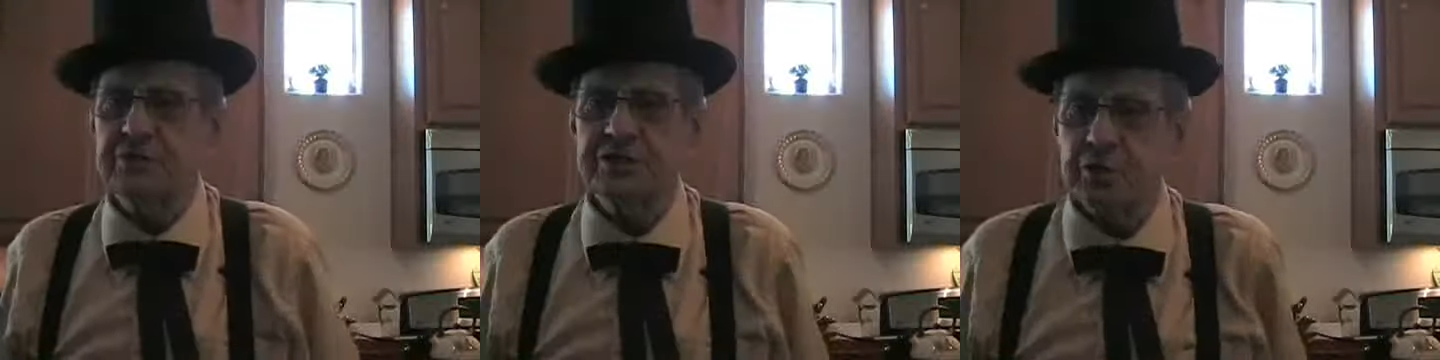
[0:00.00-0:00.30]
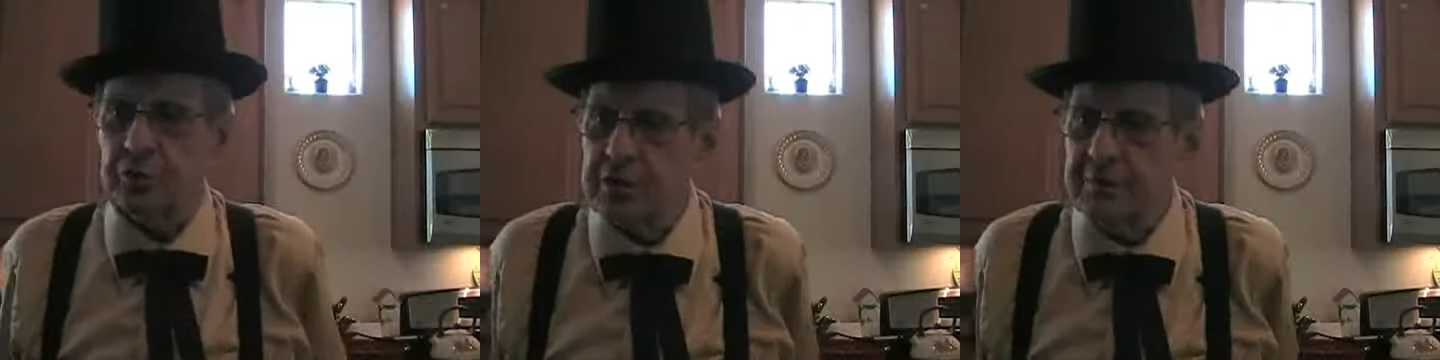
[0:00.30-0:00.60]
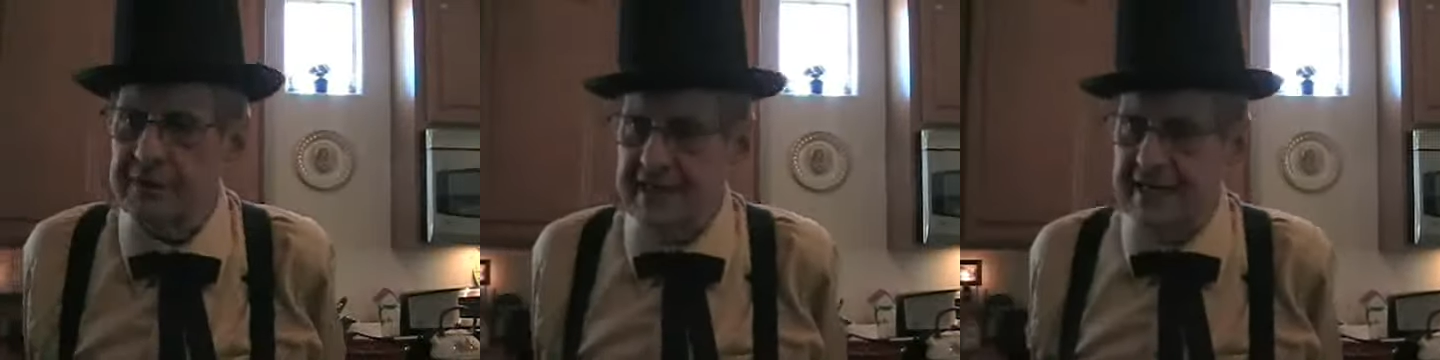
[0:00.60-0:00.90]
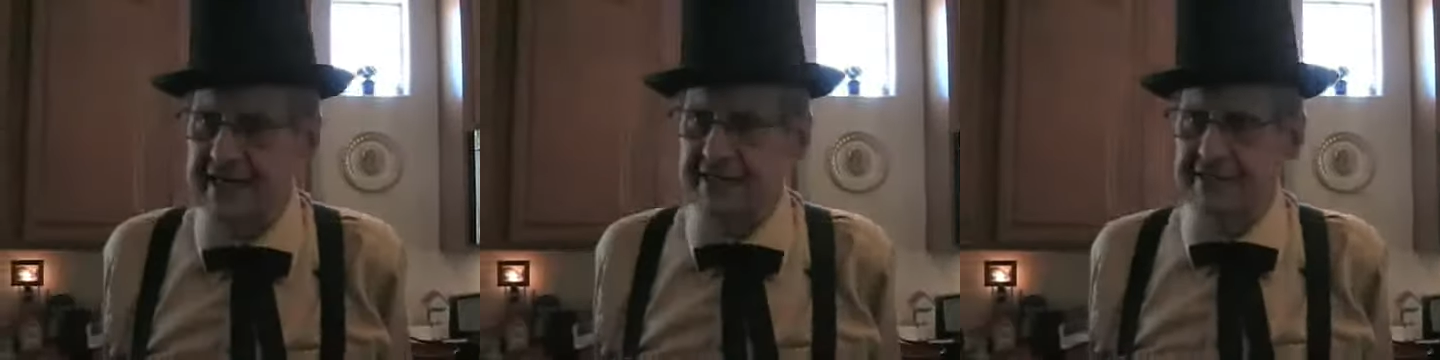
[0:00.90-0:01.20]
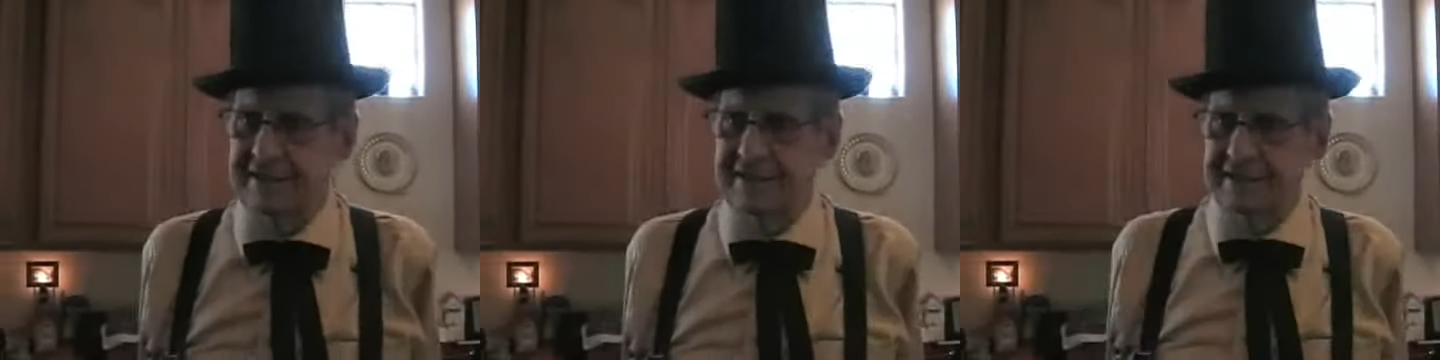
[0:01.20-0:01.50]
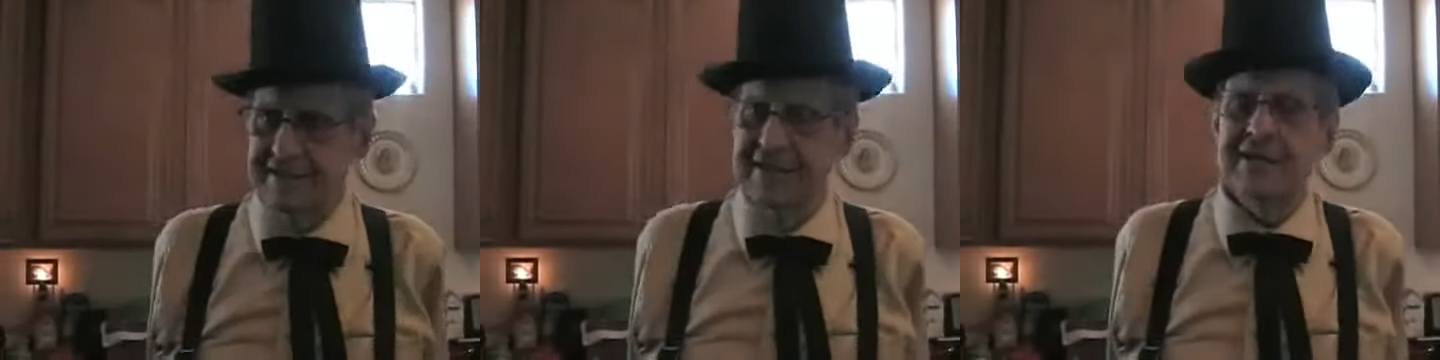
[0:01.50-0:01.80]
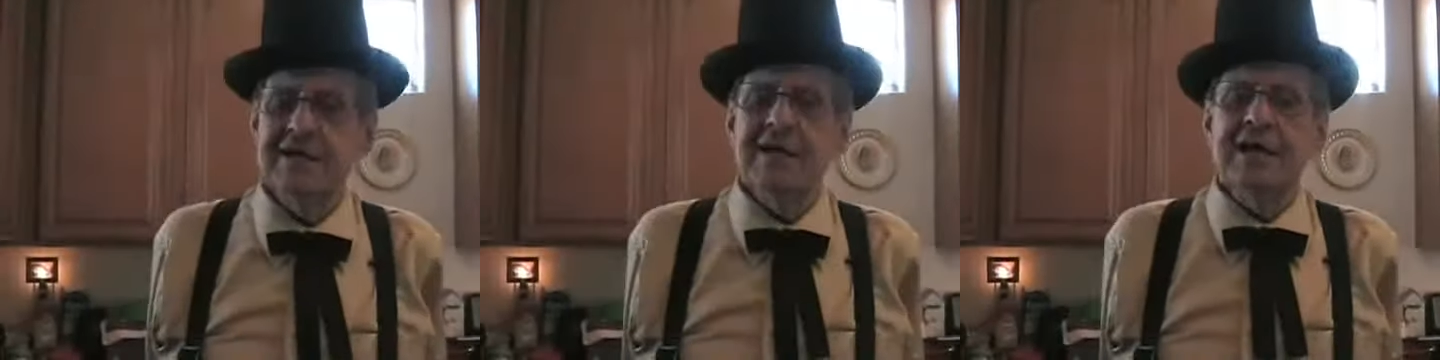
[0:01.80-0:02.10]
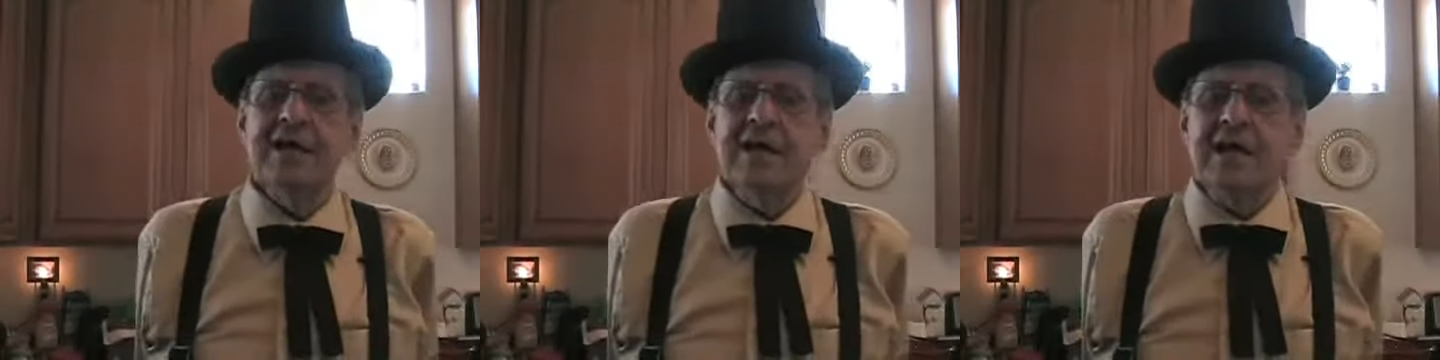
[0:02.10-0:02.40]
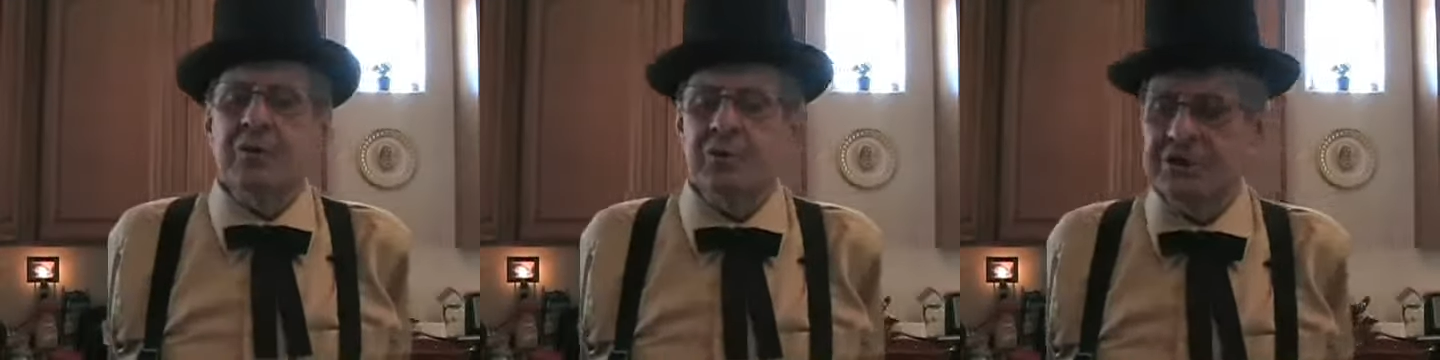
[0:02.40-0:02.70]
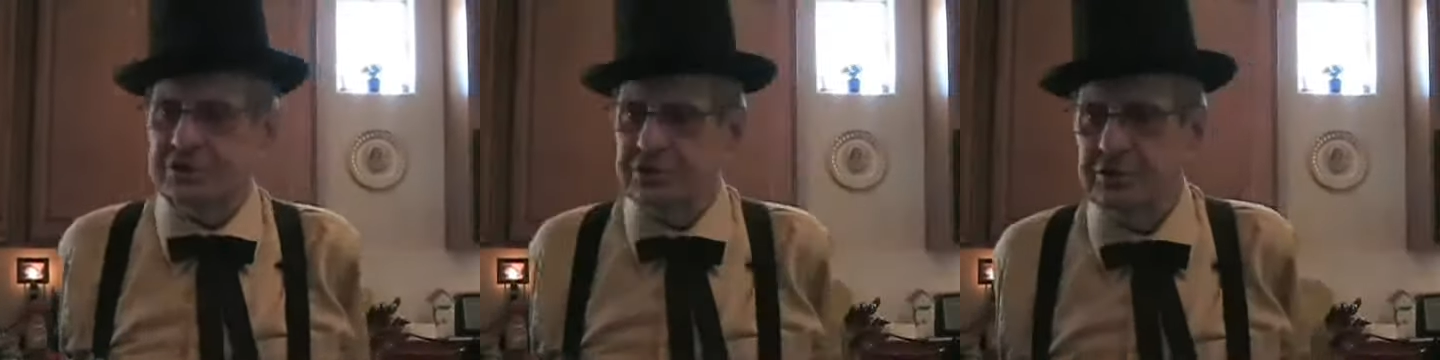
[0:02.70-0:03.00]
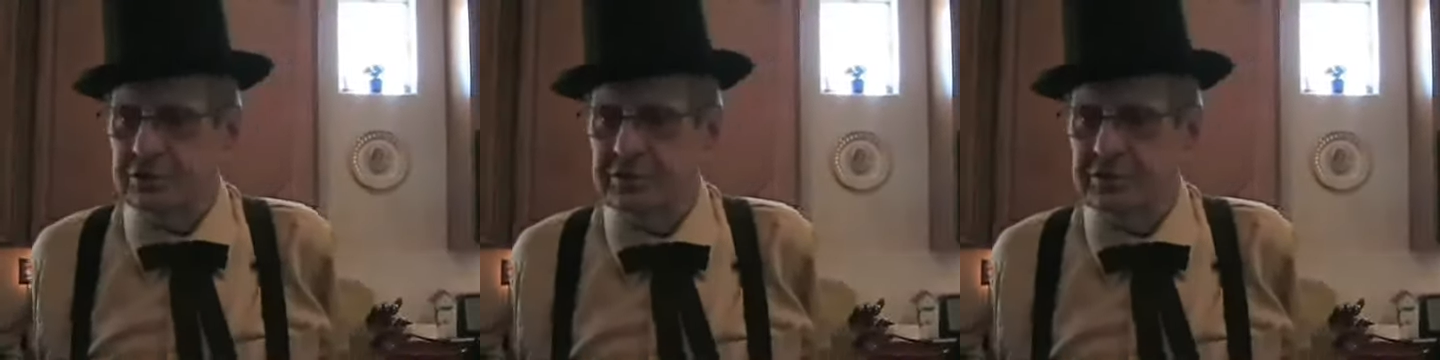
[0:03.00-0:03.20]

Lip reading: sorghum cane, which